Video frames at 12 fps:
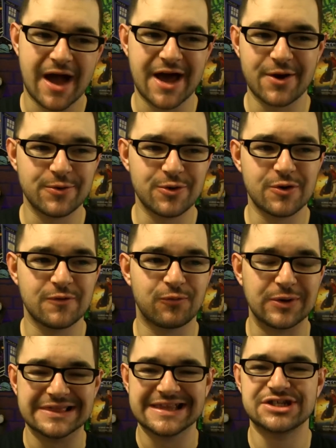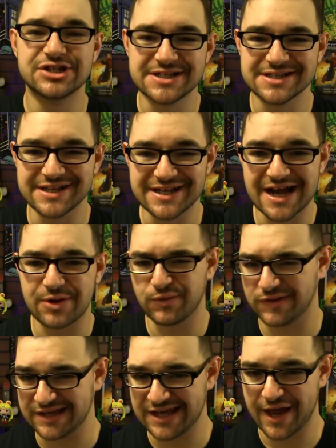I don't know if religiously I
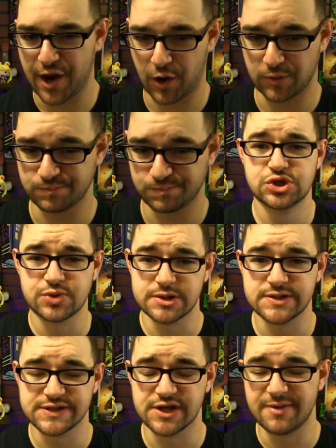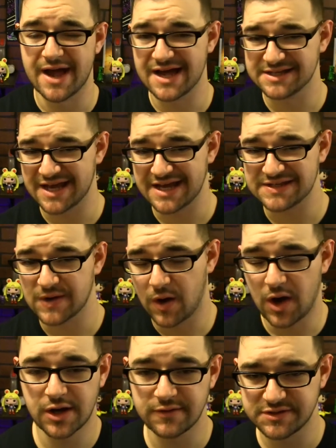really care. Jerusalem has a
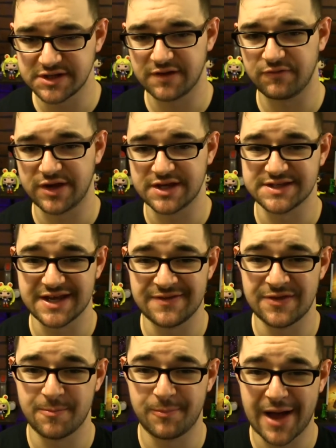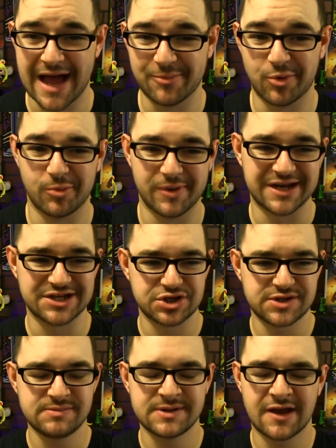ton of significance in the Bible, but it
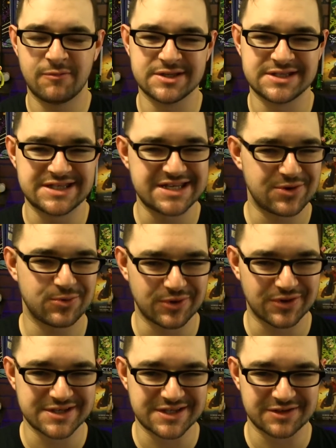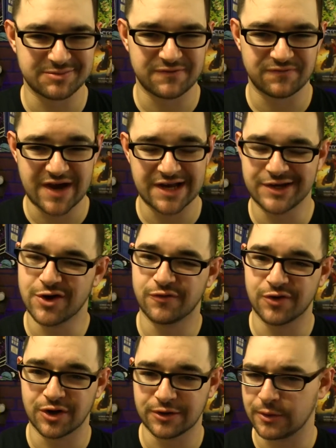just seems kind of materialistic to be fighting
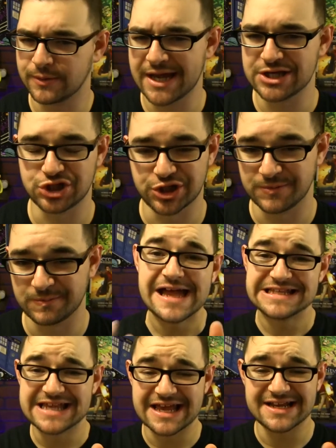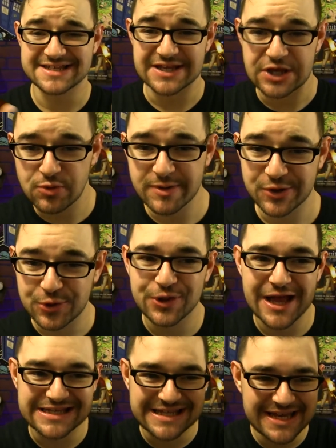over a location. That said, as a human who
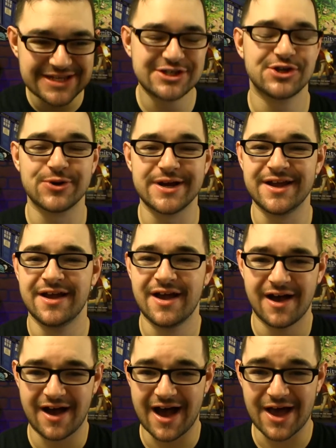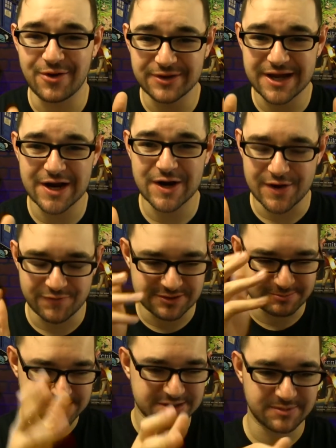likes history, I don't care if
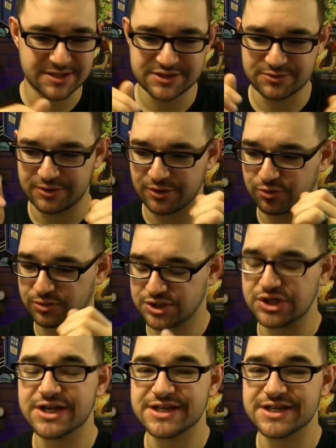it's Muslim history or Christian